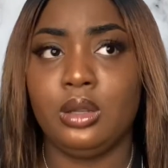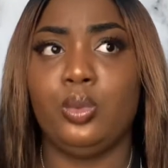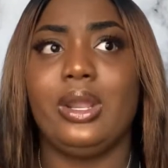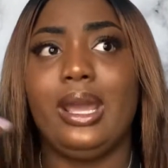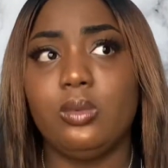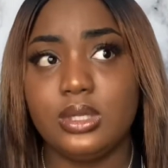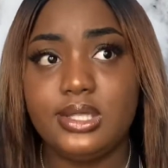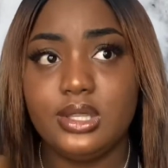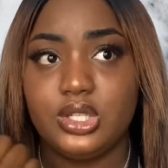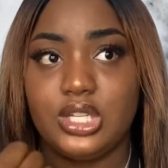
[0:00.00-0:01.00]
When I was
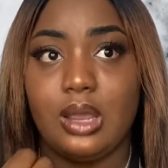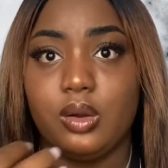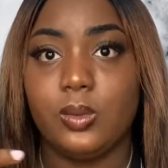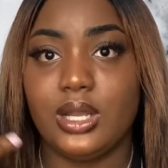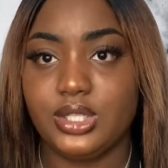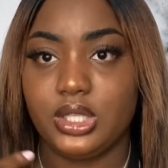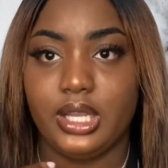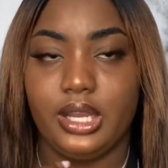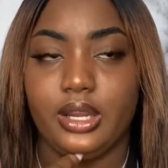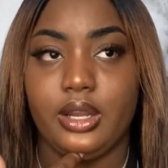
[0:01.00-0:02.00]
in the shower washing the
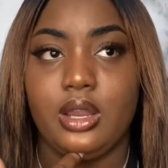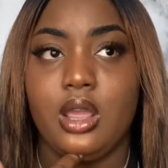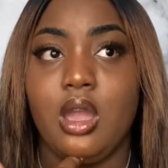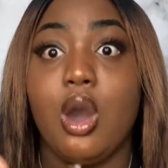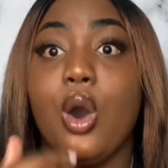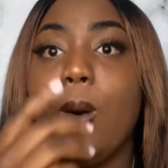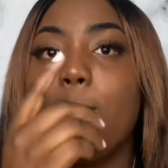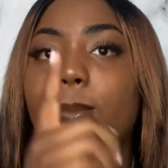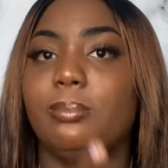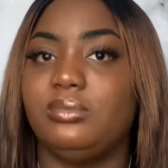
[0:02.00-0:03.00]
hair,
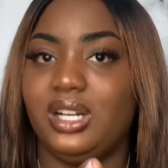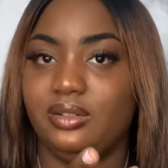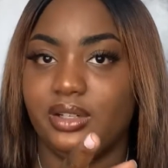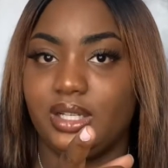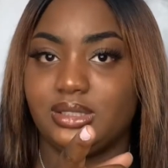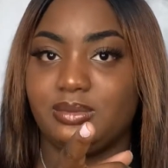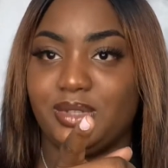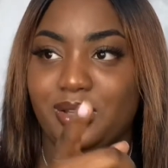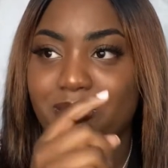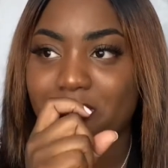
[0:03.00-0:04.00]
I forgot something.